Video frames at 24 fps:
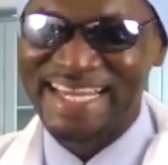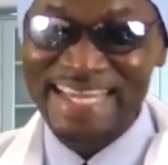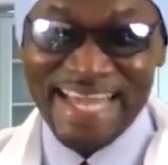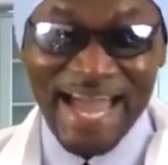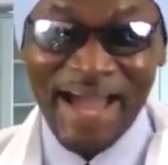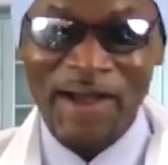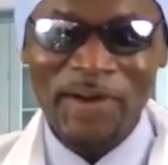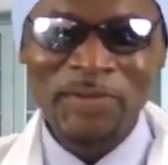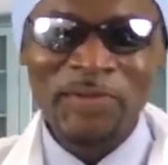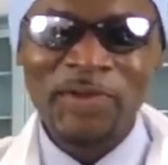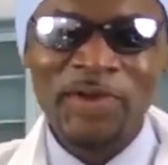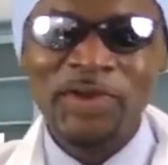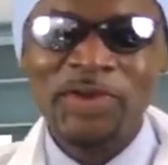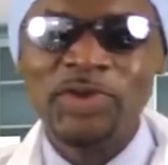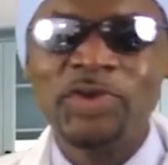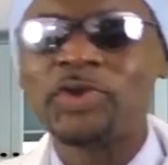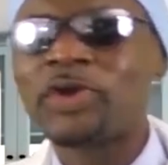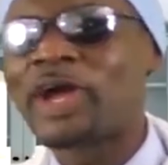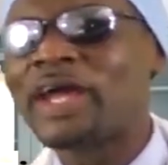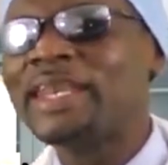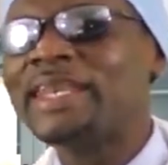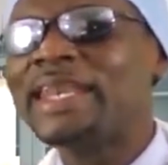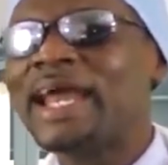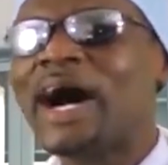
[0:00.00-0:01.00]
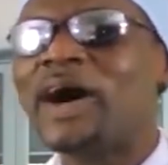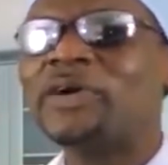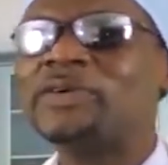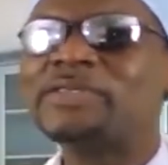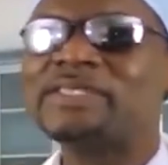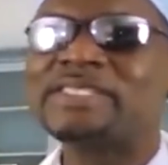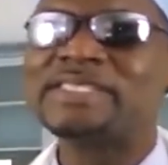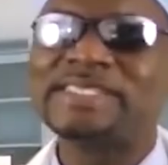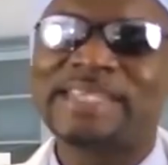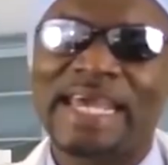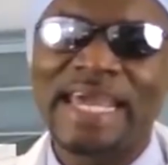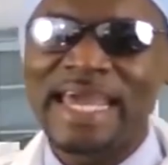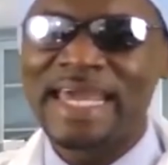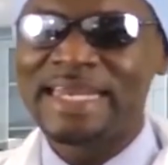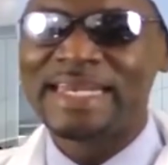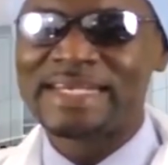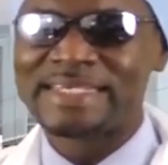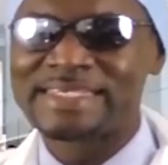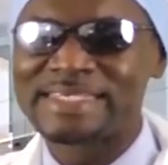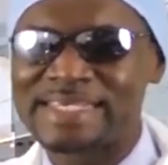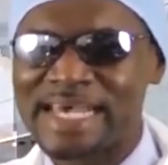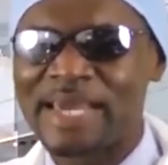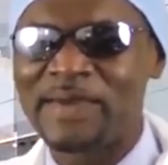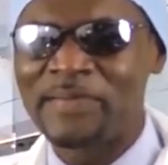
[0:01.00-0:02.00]
Yeah, you can now say
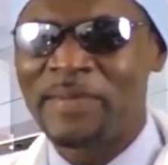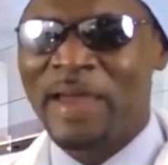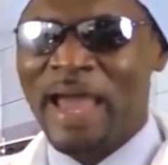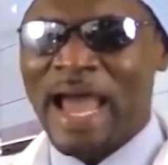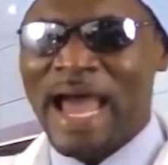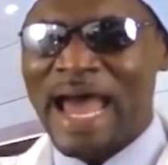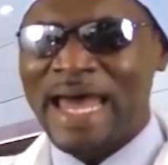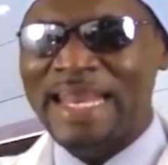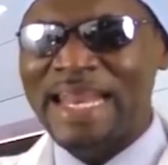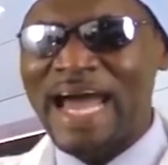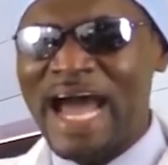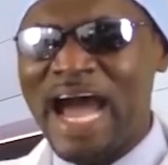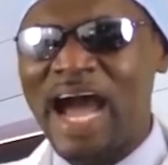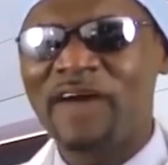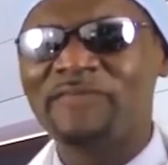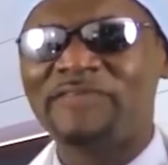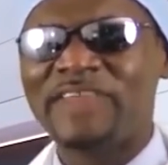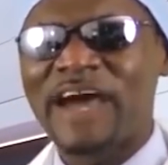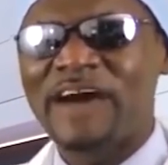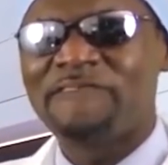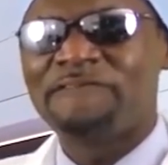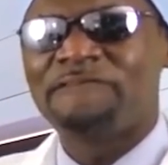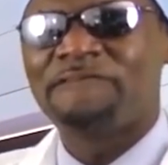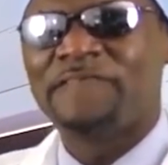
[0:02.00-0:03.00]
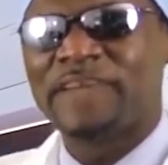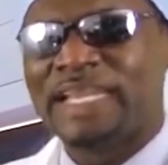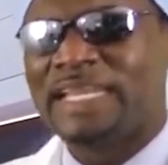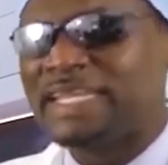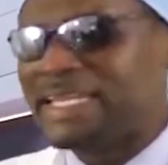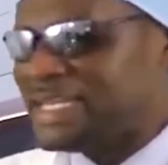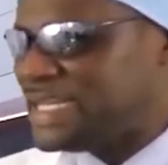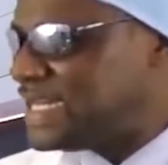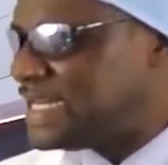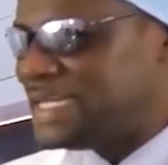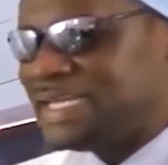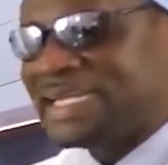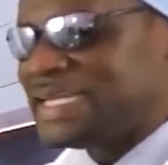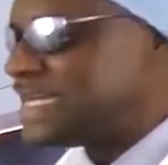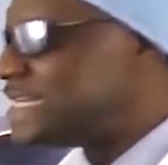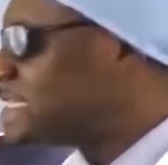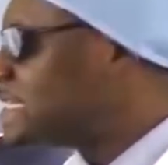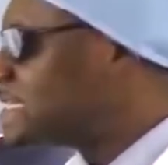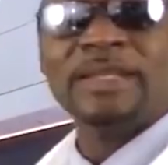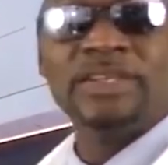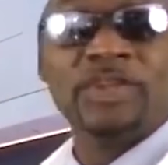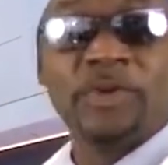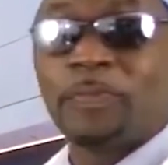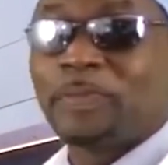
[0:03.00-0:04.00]
the same and have that feeling in these